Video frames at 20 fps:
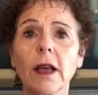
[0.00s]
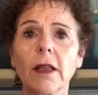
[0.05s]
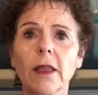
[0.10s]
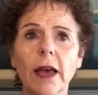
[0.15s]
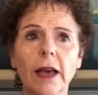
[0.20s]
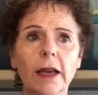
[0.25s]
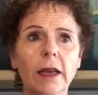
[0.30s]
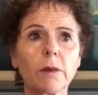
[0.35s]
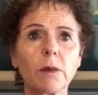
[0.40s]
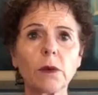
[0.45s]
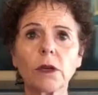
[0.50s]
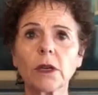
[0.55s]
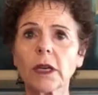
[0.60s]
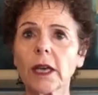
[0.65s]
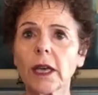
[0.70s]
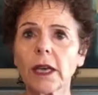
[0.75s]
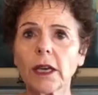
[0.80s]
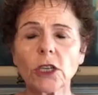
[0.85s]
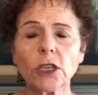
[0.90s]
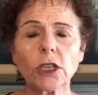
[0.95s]
That
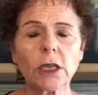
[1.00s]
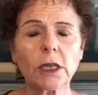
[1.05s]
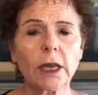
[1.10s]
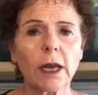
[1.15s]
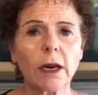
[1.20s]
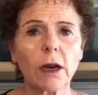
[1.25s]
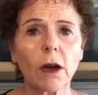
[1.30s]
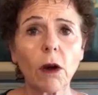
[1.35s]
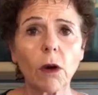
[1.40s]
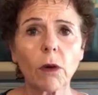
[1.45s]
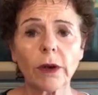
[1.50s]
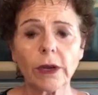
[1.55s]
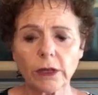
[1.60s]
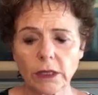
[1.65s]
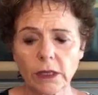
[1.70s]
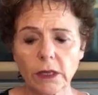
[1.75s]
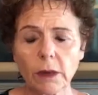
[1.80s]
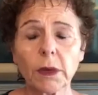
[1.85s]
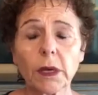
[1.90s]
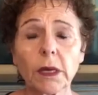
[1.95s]
communication that, oh,
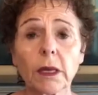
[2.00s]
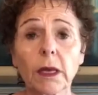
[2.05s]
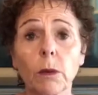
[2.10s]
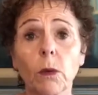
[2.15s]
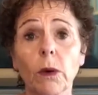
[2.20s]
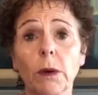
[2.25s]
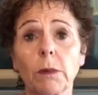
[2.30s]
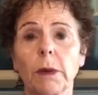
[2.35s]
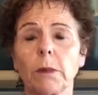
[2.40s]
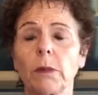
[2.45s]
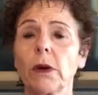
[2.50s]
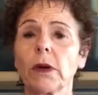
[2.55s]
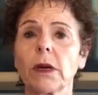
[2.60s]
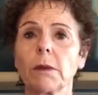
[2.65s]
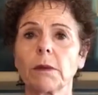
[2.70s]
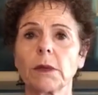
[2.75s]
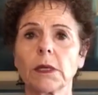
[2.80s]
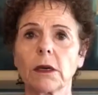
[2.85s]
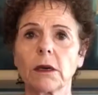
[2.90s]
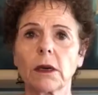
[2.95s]
here's somebody that when my book
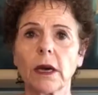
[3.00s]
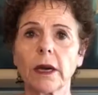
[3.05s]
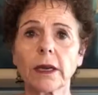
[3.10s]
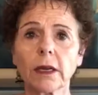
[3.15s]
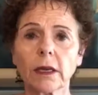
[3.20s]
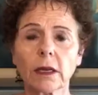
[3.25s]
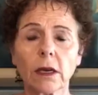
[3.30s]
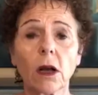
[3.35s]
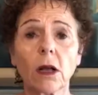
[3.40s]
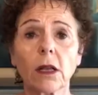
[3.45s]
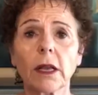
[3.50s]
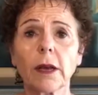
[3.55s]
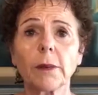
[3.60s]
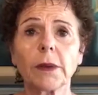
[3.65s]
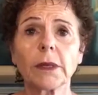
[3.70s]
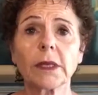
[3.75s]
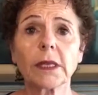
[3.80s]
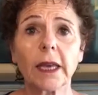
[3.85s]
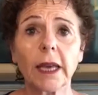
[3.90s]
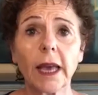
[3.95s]
comes out, I could call
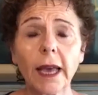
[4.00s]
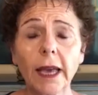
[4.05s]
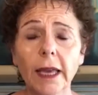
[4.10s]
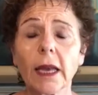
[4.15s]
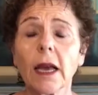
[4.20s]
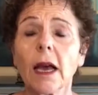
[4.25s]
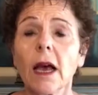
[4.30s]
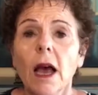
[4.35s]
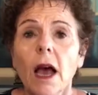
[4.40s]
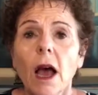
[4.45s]
up and say, hey,